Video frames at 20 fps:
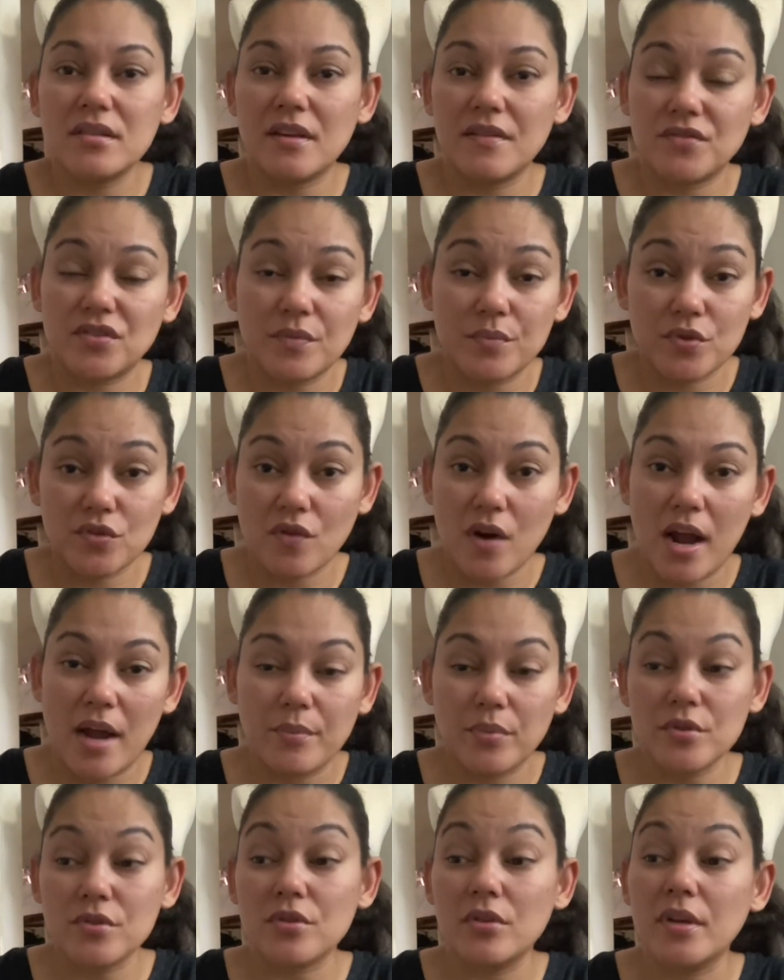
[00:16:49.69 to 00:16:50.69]
of
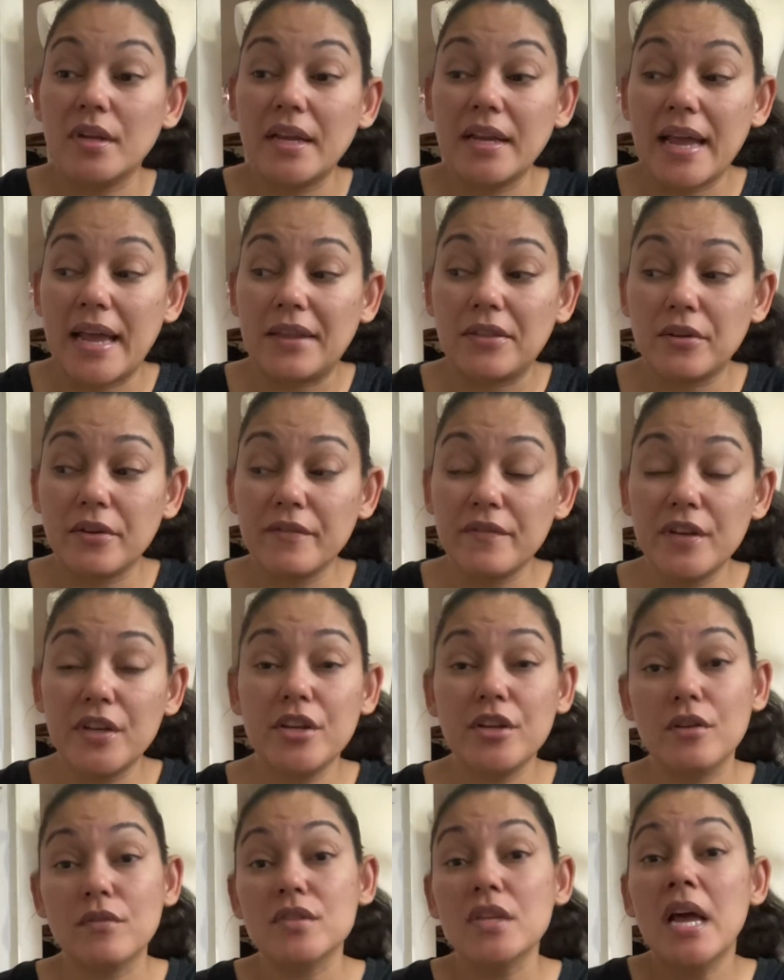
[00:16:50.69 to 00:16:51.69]
subscribers looking at their
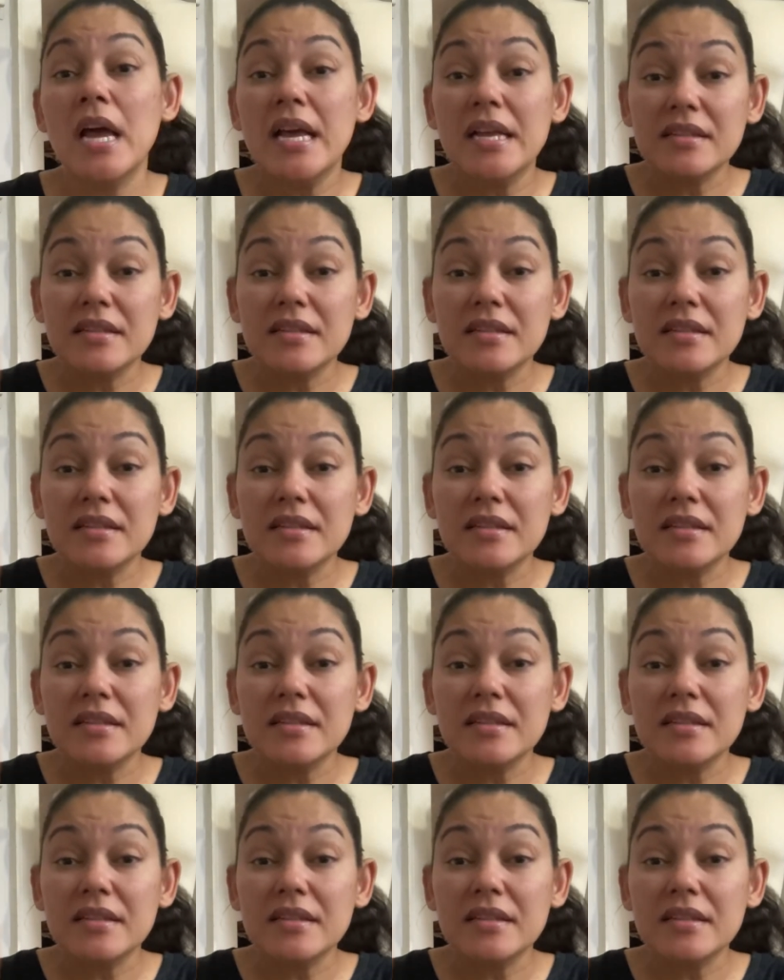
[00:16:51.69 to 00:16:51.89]
videos.